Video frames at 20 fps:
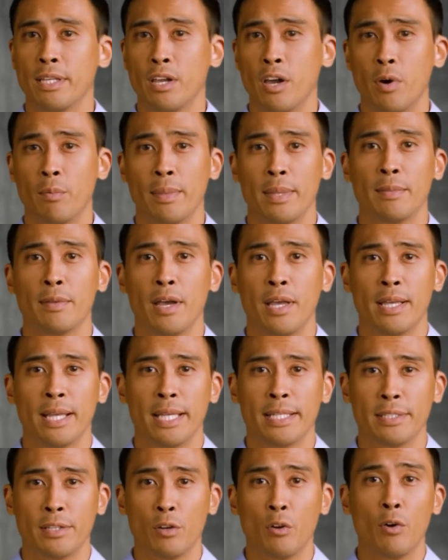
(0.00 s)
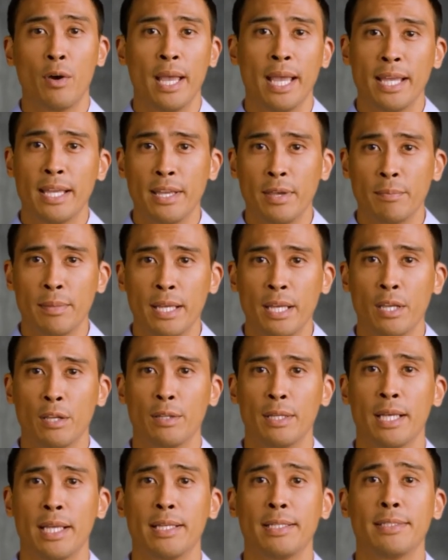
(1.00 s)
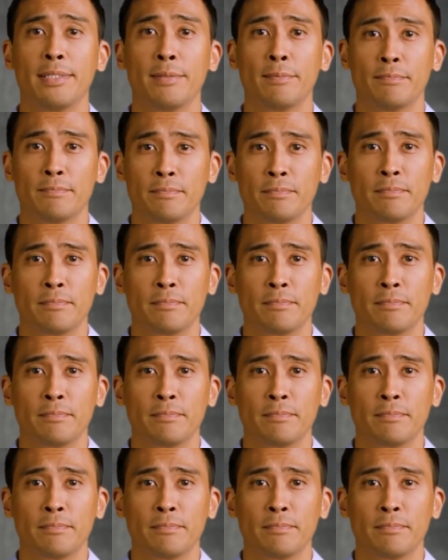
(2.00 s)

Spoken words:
common markets or economic unions,